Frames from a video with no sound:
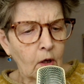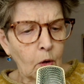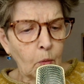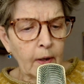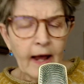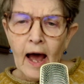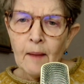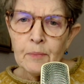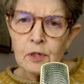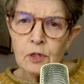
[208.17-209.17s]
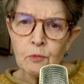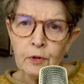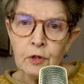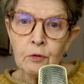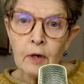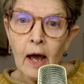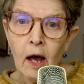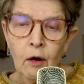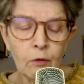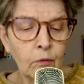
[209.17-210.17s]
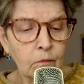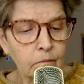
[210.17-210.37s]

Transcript: "What happens with you now?"